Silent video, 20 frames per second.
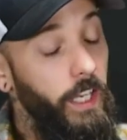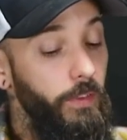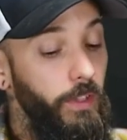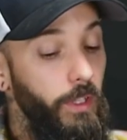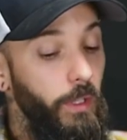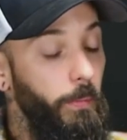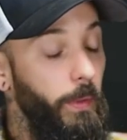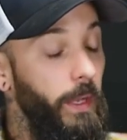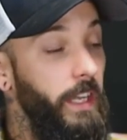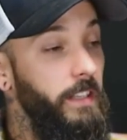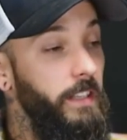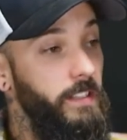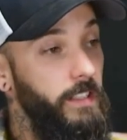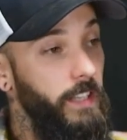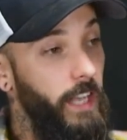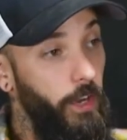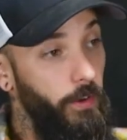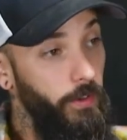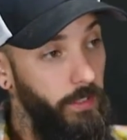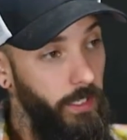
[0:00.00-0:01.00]
Even the bands
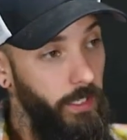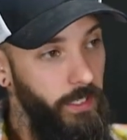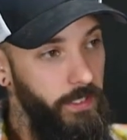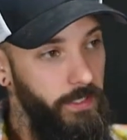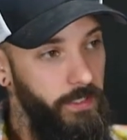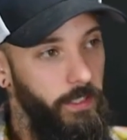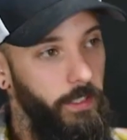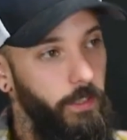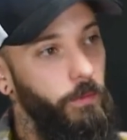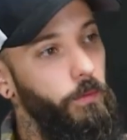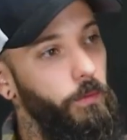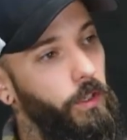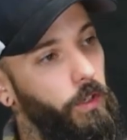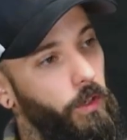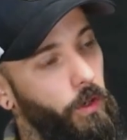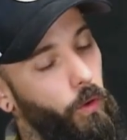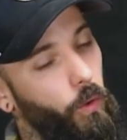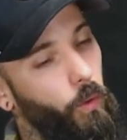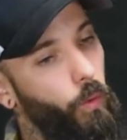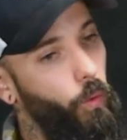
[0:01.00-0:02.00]
nowadays that,
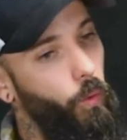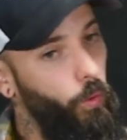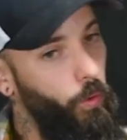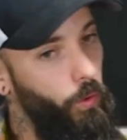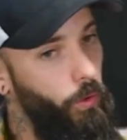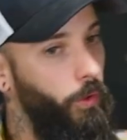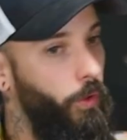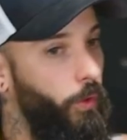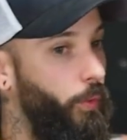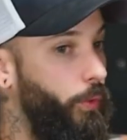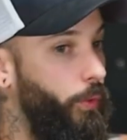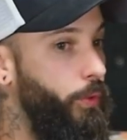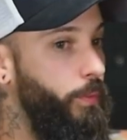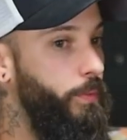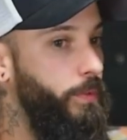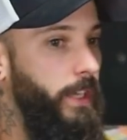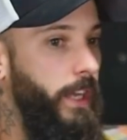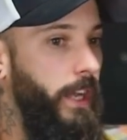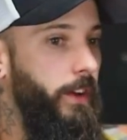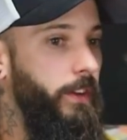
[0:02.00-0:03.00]
or
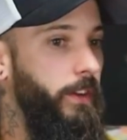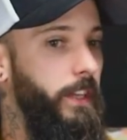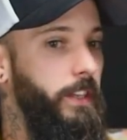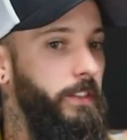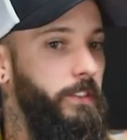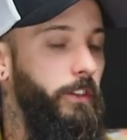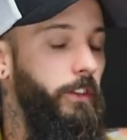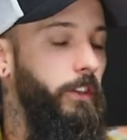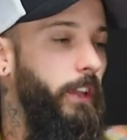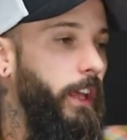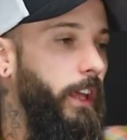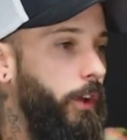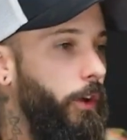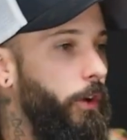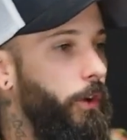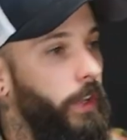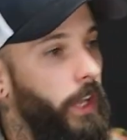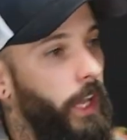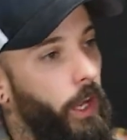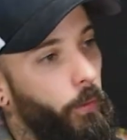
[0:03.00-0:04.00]
groups nowadays that are like,
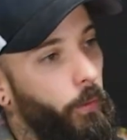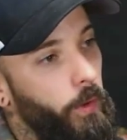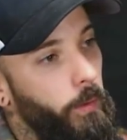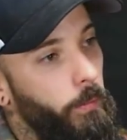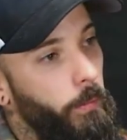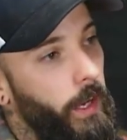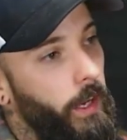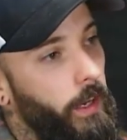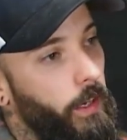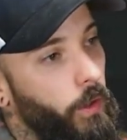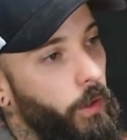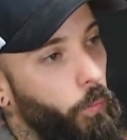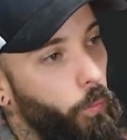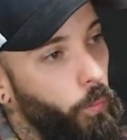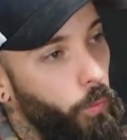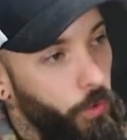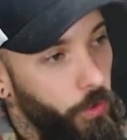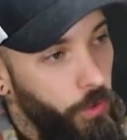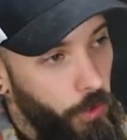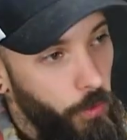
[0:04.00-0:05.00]
oh, yeah, we made it.
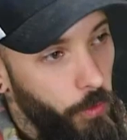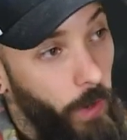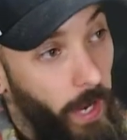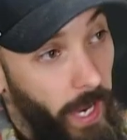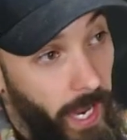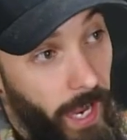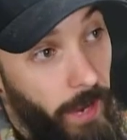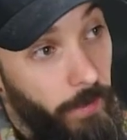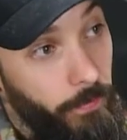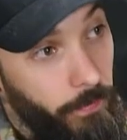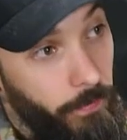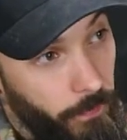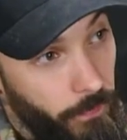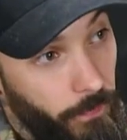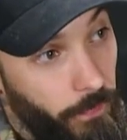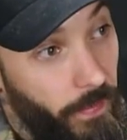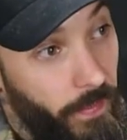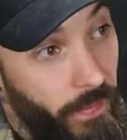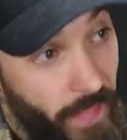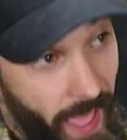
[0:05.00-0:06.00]
Will you have
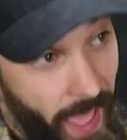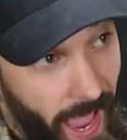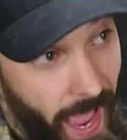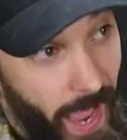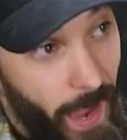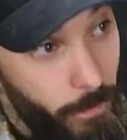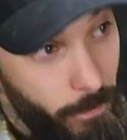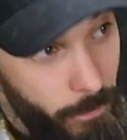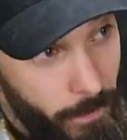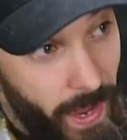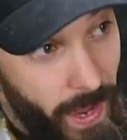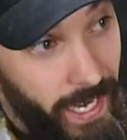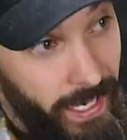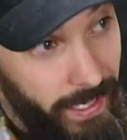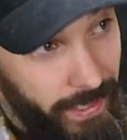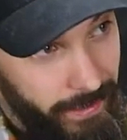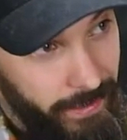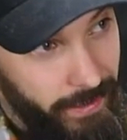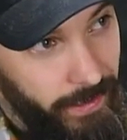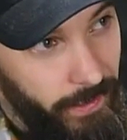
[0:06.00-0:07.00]
that
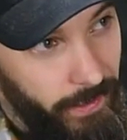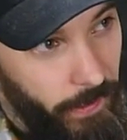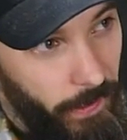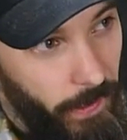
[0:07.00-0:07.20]
made it?